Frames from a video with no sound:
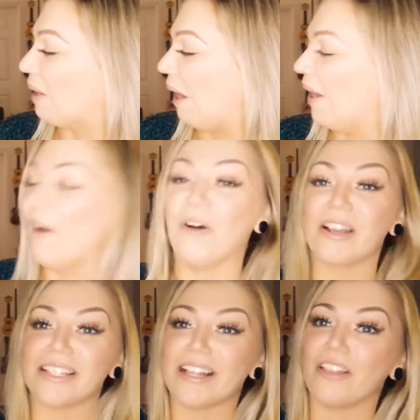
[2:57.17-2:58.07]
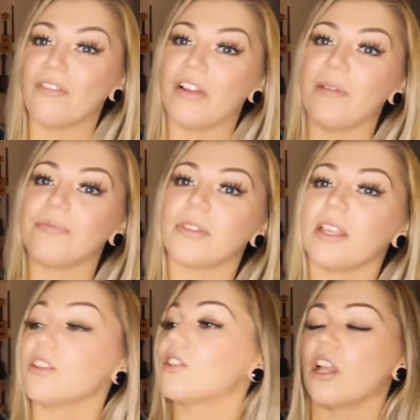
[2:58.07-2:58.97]
But honestly, I love it.
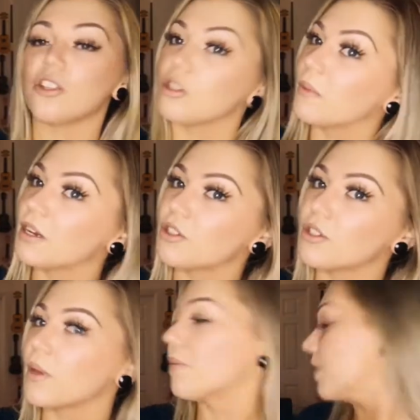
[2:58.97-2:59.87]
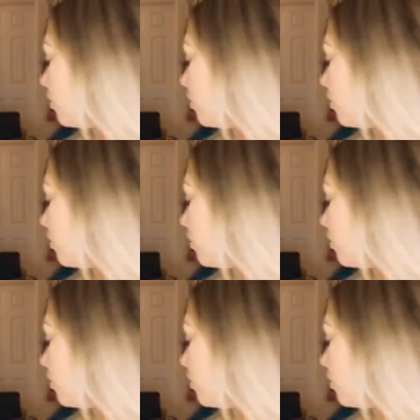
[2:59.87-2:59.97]
Such good merch as well.